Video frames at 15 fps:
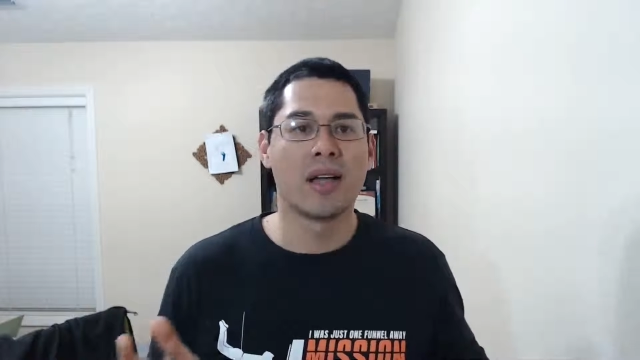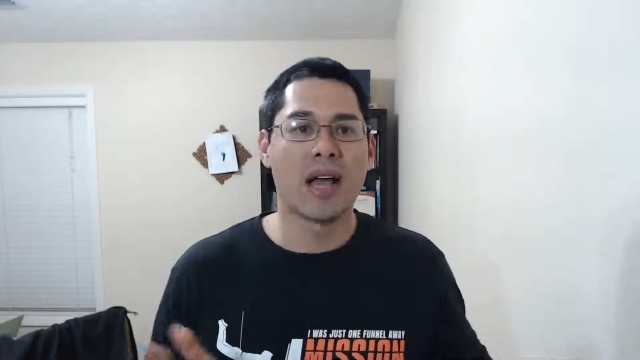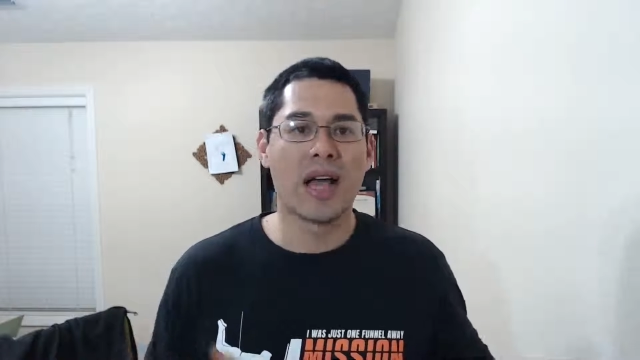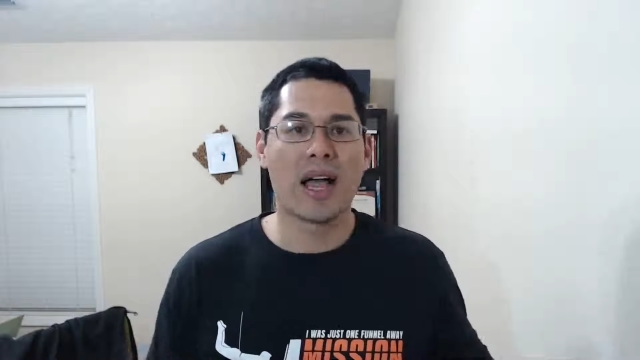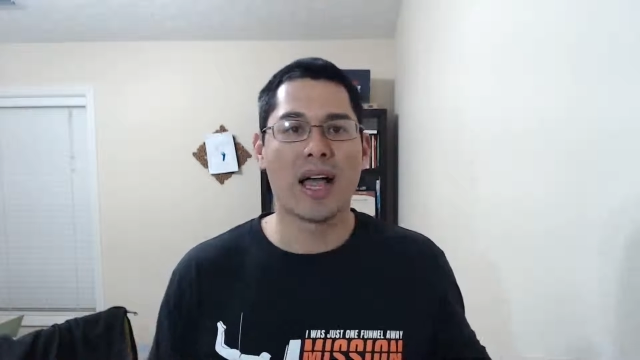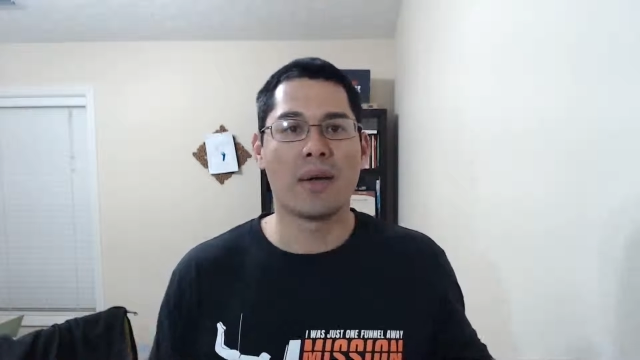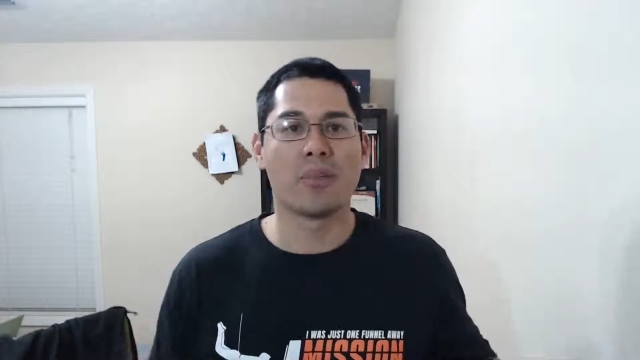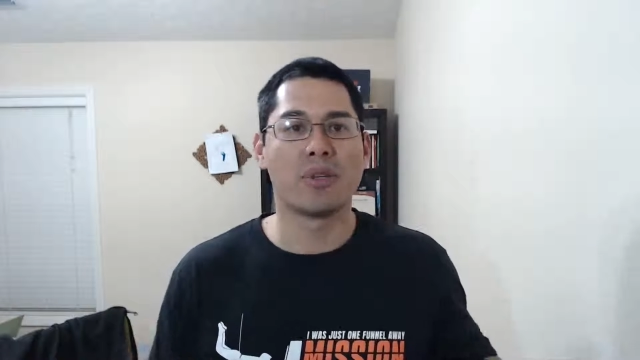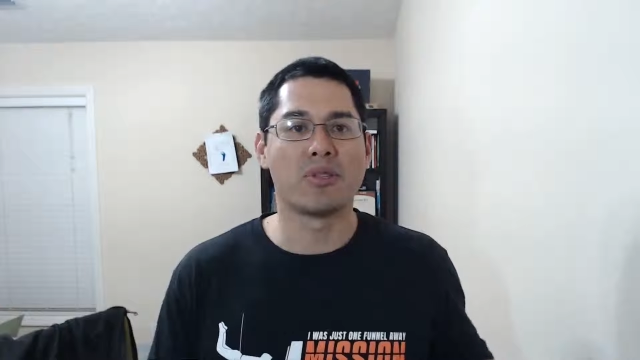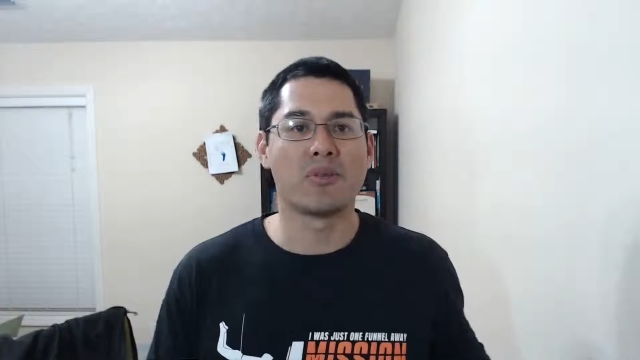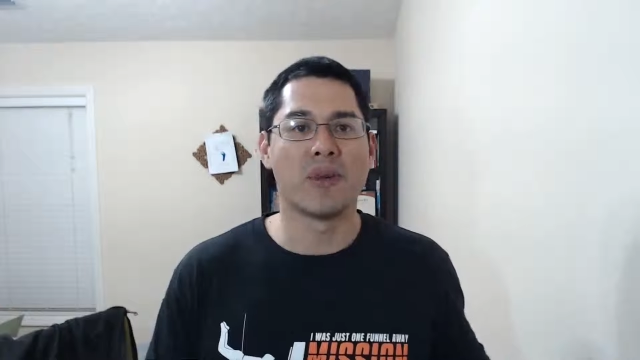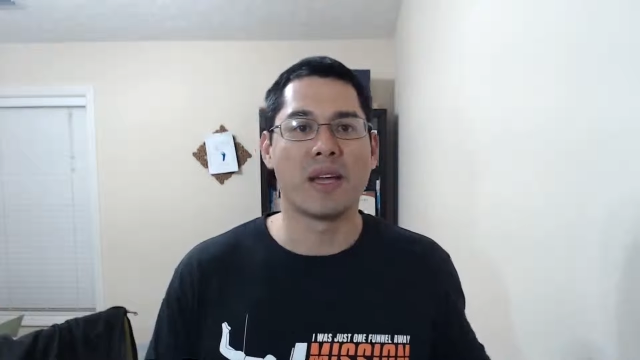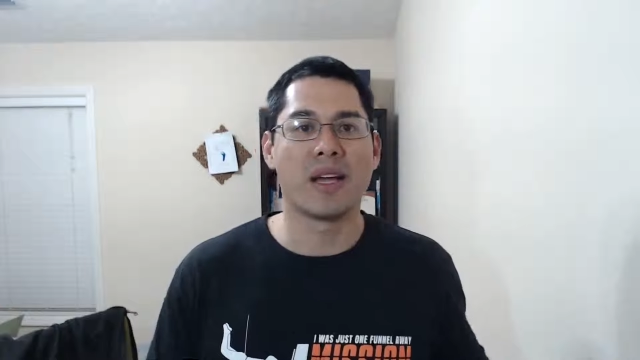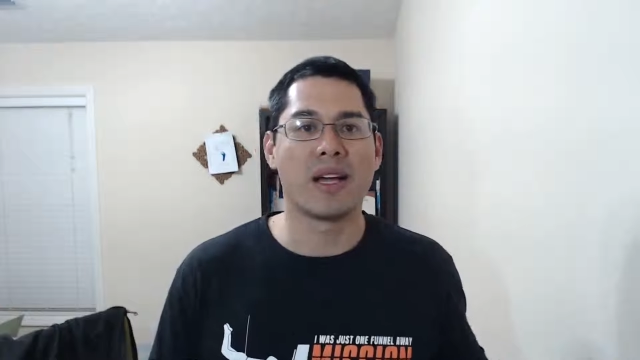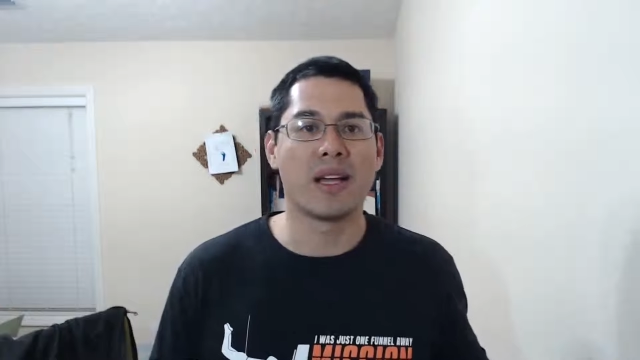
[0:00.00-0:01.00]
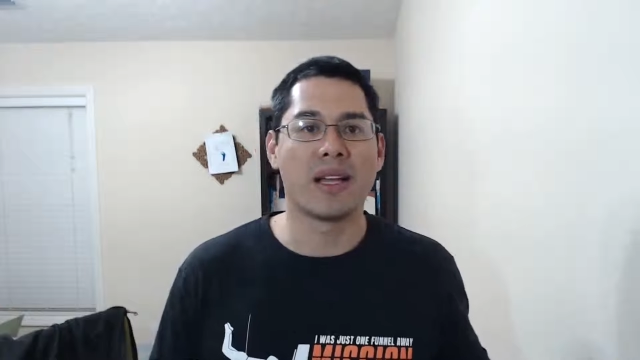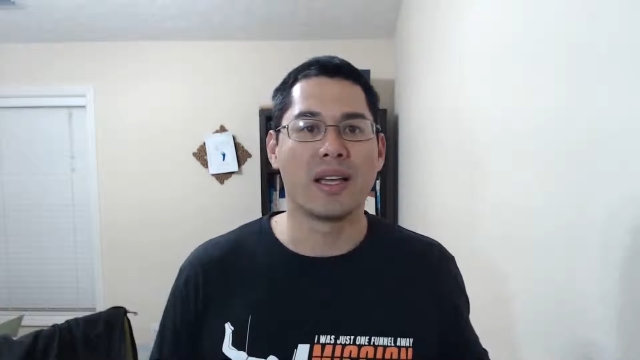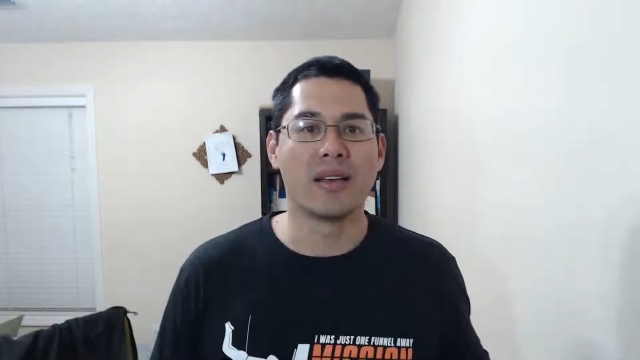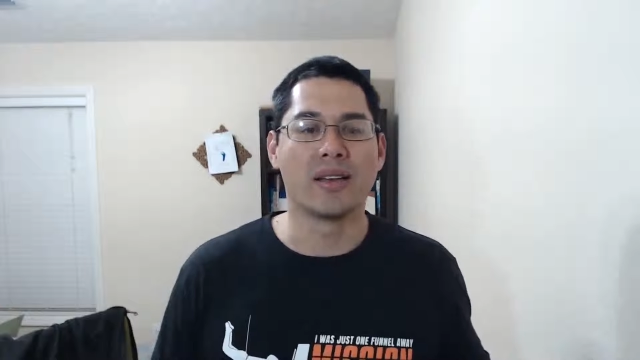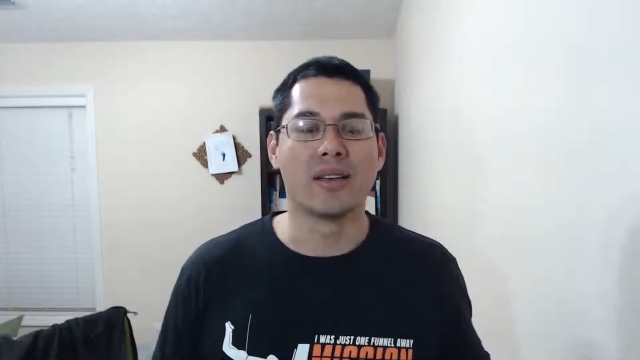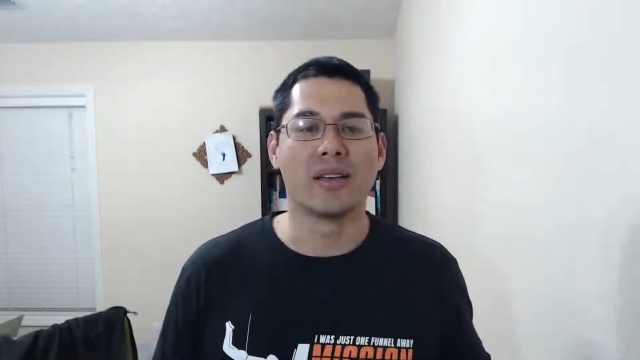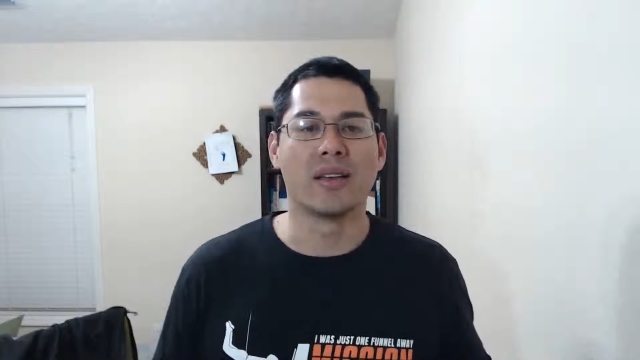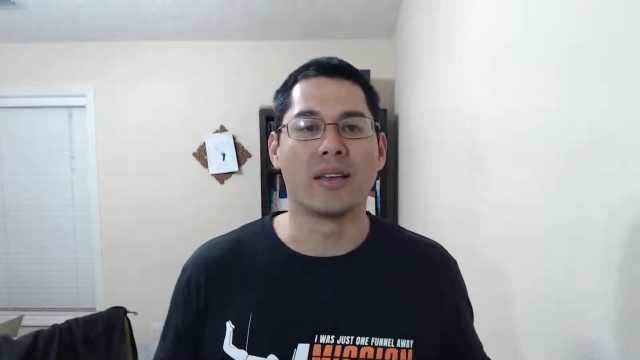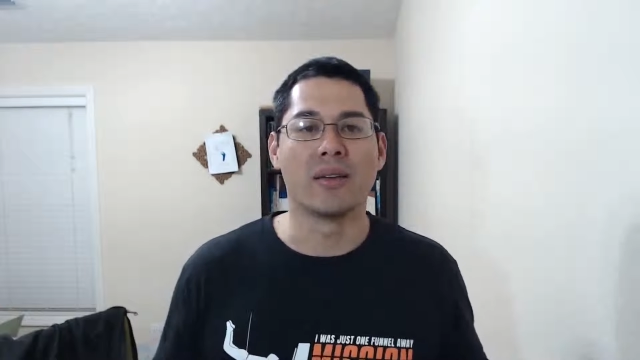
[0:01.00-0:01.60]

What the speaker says: habits behind, and